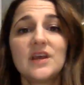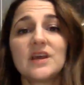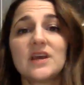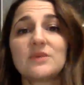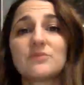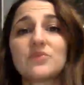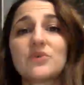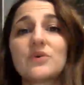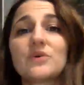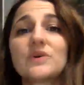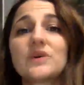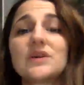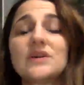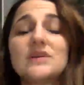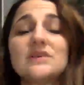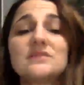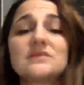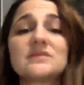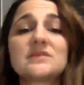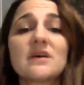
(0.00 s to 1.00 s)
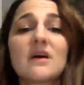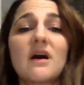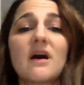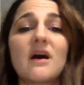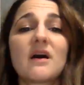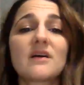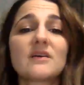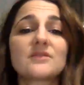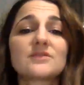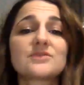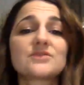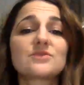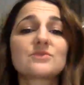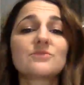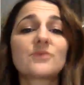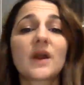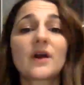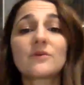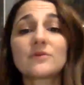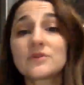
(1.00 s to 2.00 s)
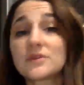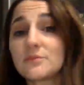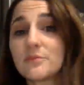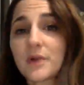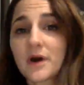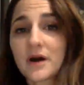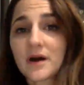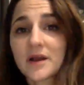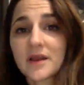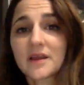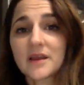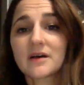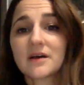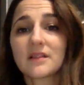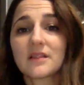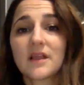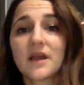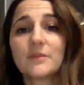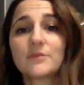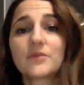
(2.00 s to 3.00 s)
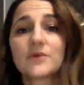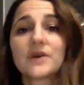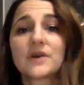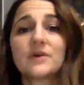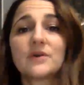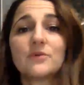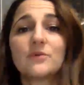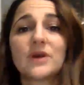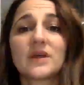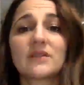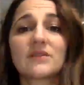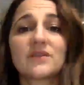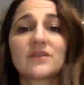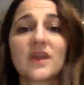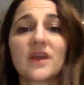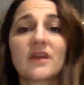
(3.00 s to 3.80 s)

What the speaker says: Employees are surrounded by, collaborate with,